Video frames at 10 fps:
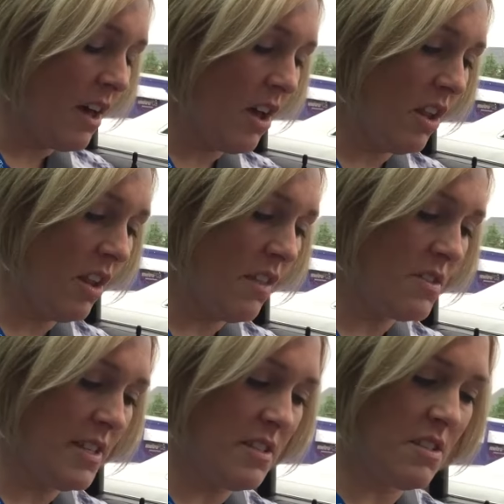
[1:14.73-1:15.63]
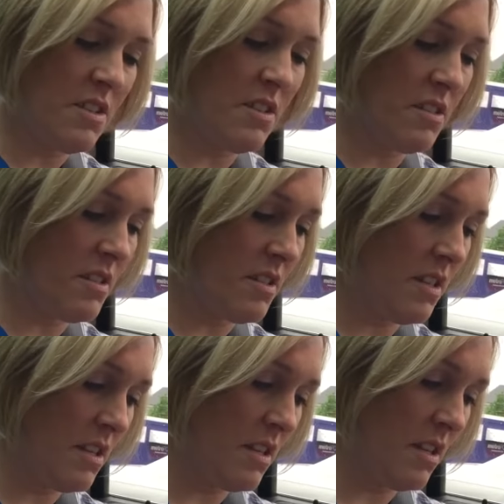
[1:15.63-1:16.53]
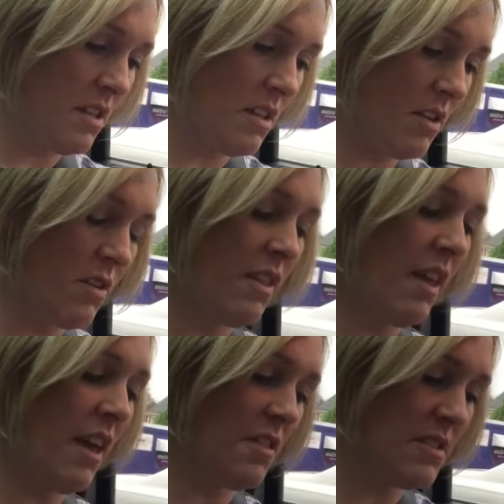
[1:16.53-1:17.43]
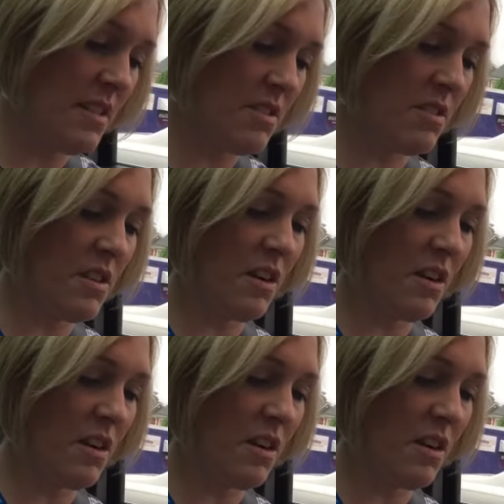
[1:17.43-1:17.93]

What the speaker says: All other tensors, or the other tensors,